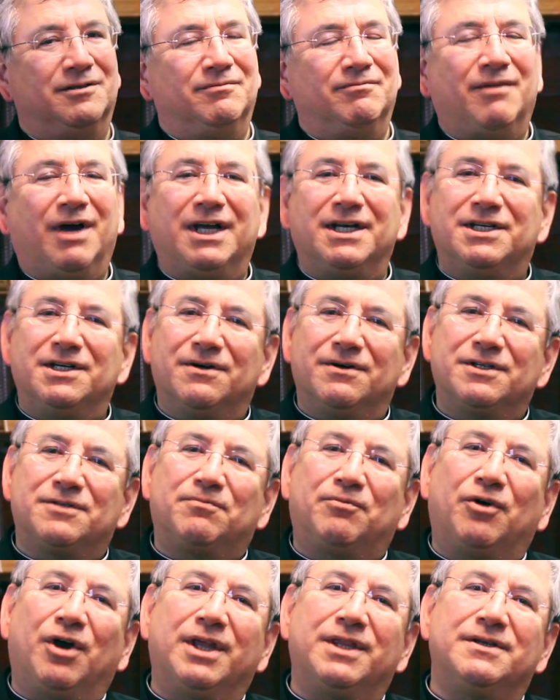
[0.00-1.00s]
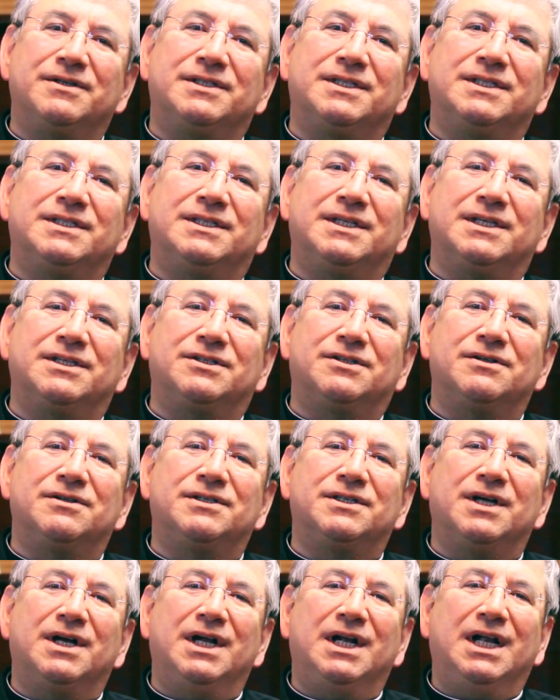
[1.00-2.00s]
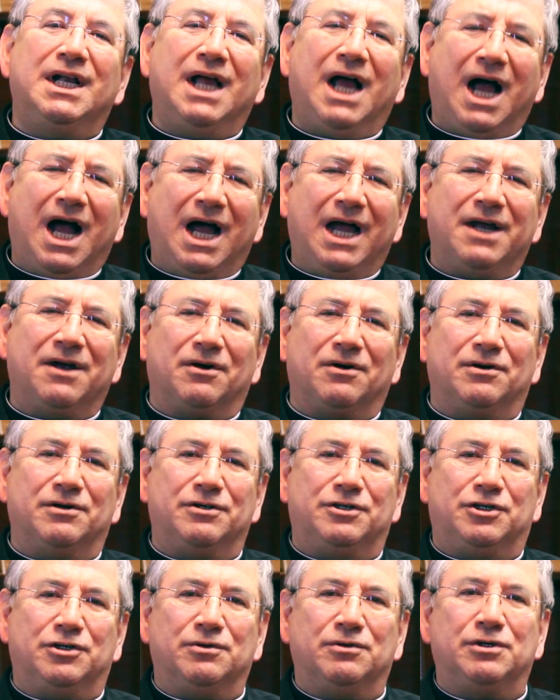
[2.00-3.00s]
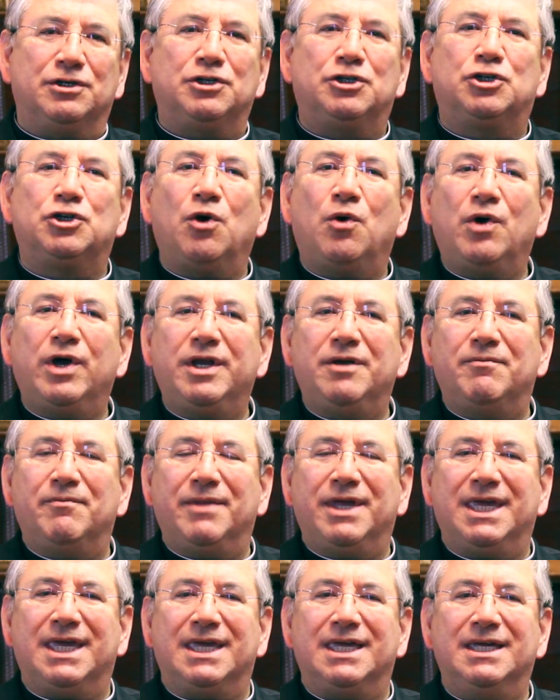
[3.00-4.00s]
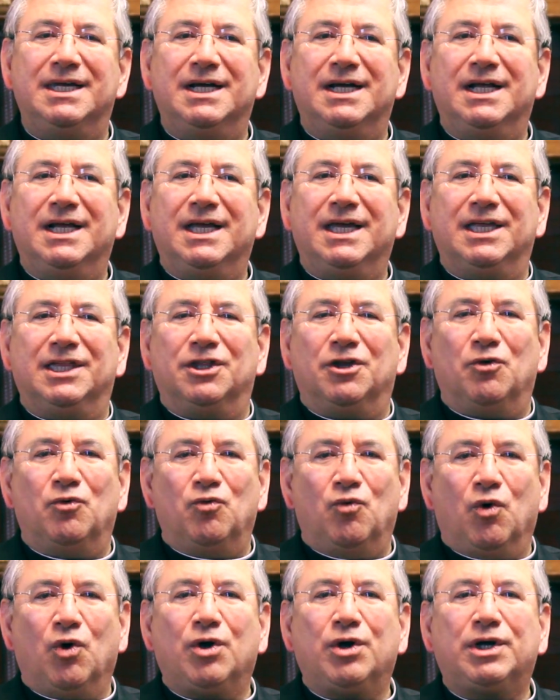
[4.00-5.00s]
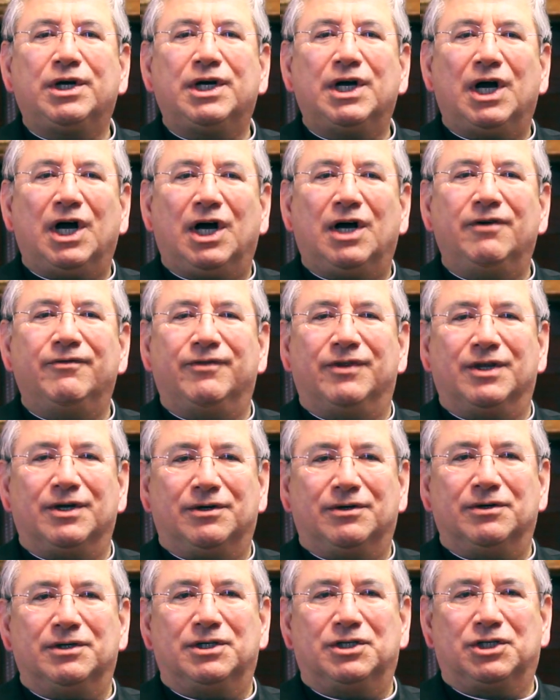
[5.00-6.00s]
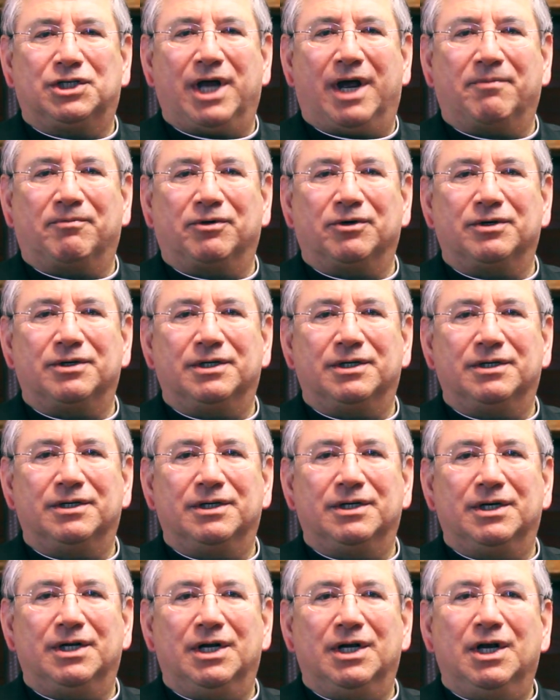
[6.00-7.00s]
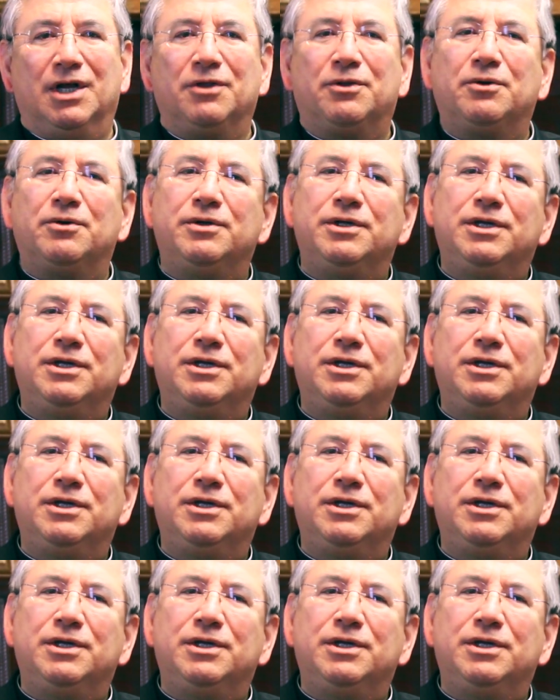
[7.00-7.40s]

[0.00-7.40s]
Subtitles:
My dearest brothers and sisters, I urge you to join me in the work of the Good Shepherd. Through